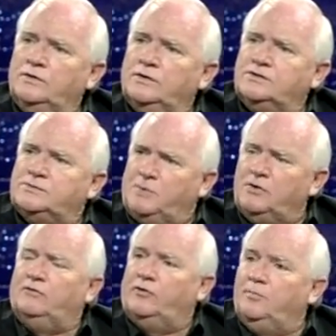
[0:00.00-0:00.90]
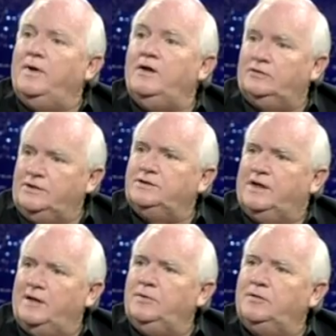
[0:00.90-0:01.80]
a spirit of rebellion
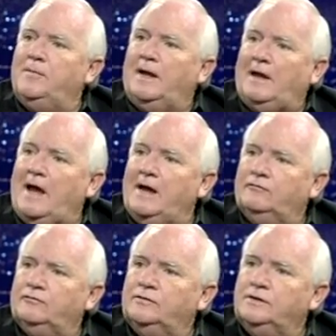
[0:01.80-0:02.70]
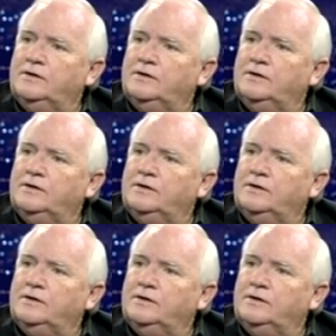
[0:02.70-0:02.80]
came into my life.